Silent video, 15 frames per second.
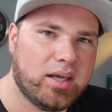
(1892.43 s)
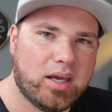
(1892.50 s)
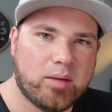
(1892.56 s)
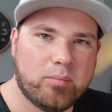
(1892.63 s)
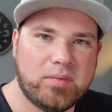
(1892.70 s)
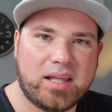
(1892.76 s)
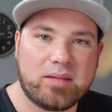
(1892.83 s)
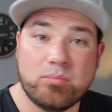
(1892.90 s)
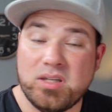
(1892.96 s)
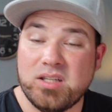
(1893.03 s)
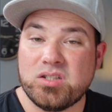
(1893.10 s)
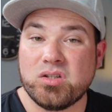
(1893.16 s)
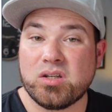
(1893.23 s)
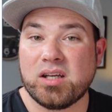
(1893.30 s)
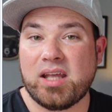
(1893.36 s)
That
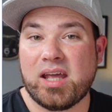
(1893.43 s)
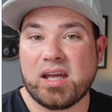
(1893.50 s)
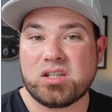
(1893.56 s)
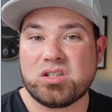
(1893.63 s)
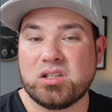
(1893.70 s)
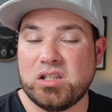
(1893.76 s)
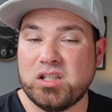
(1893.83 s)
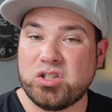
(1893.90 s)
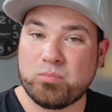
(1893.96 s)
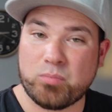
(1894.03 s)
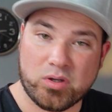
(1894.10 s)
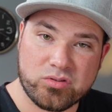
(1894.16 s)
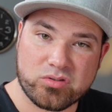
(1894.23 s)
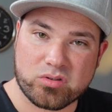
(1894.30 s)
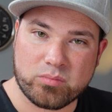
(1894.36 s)
means you can actually
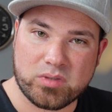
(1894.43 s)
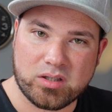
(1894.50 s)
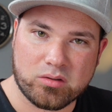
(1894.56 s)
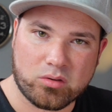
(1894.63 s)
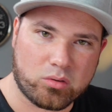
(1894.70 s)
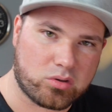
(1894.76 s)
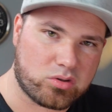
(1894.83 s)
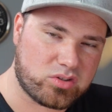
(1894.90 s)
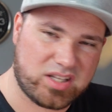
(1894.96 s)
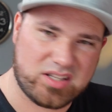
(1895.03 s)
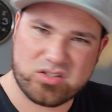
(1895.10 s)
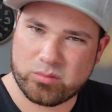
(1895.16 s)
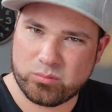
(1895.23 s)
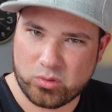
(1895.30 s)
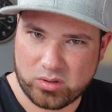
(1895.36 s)
sponsor me or
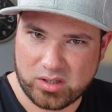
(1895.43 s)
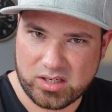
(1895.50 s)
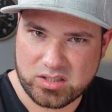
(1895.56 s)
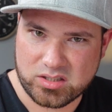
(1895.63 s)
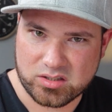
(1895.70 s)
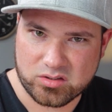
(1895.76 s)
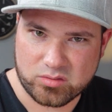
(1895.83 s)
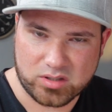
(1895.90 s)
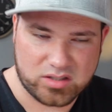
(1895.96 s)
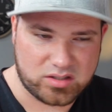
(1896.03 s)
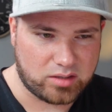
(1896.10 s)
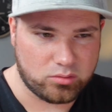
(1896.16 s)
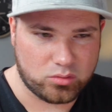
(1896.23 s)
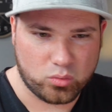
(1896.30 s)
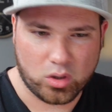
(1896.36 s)
send some donations, because
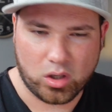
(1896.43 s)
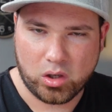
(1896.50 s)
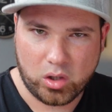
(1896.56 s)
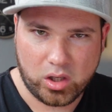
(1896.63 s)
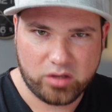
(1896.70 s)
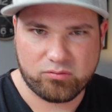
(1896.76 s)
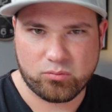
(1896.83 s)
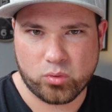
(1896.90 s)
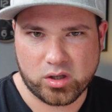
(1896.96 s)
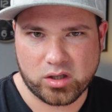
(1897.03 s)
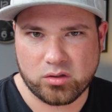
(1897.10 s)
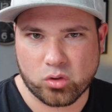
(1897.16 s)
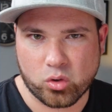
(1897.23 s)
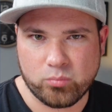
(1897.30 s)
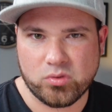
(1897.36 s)
I do a lot of work
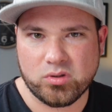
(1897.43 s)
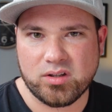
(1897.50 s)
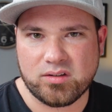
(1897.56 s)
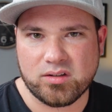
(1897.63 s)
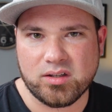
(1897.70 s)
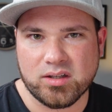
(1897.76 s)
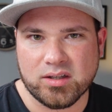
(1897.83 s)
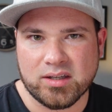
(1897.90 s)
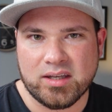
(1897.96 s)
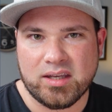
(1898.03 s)
in the community